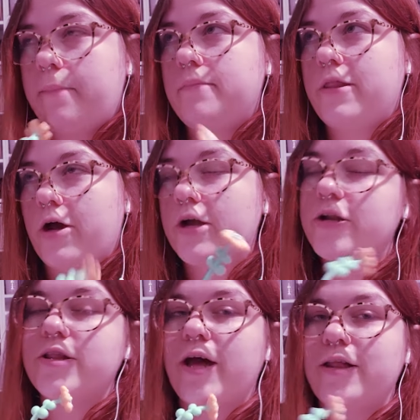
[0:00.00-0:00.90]
I'm
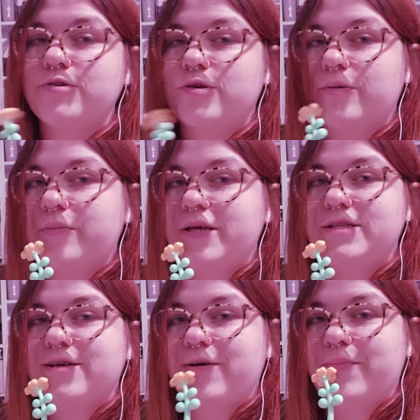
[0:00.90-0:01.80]
not going to lie. There's going to
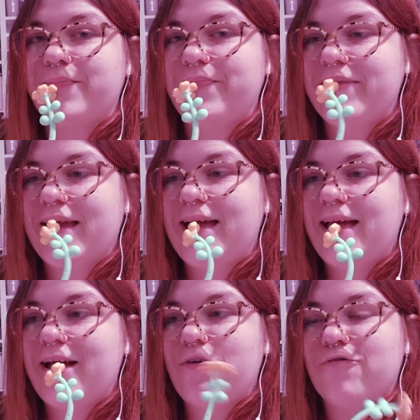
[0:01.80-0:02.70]
be some
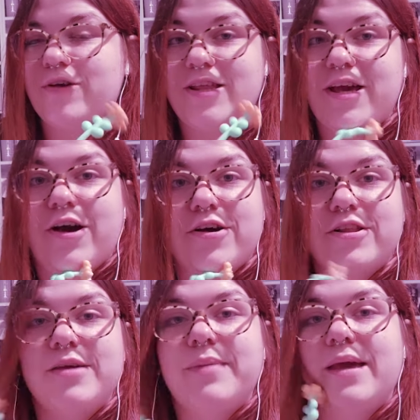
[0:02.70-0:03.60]
really
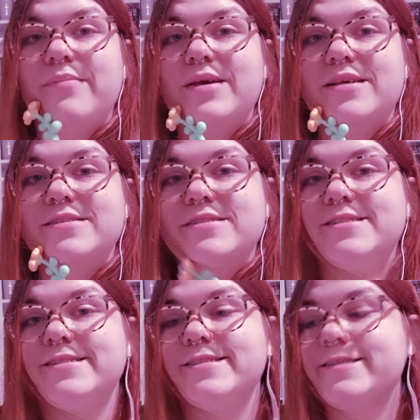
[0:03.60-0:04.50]
ugly
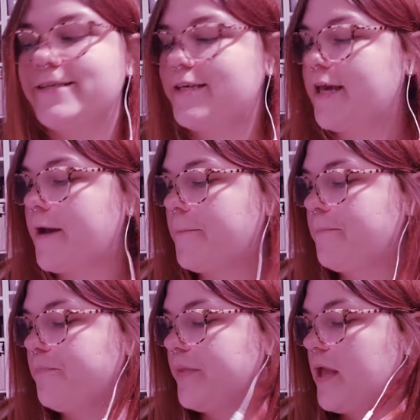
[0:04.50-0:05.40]
babies. Yeah.
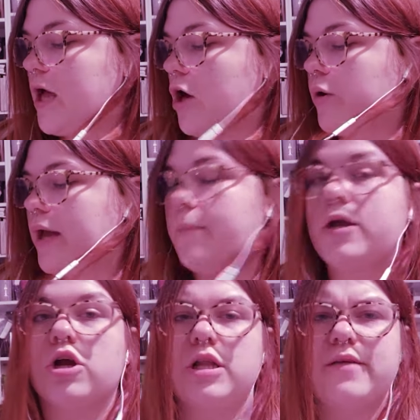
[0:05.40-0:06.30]
Okay.
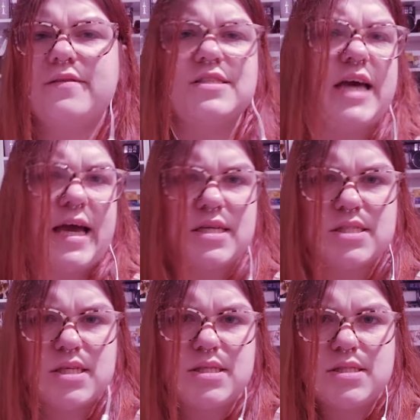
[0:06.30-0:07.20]
But you're going to live in
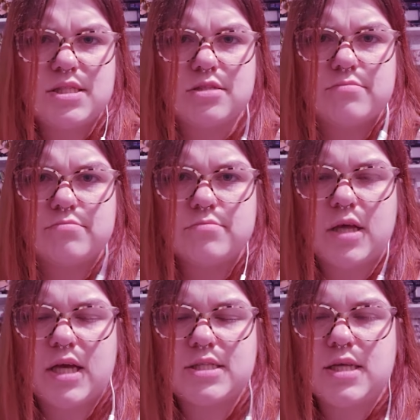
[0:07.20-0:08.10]
Texas.
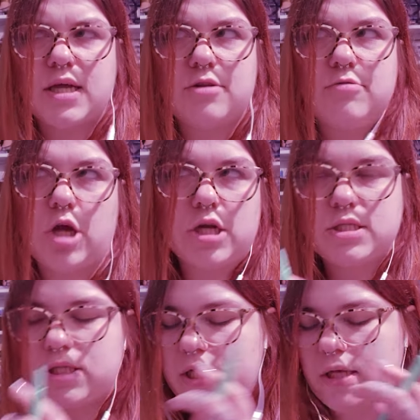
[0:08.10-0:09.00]
Like I said,
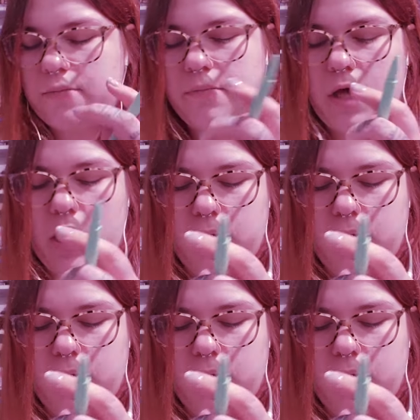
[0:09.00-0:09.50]
not a city.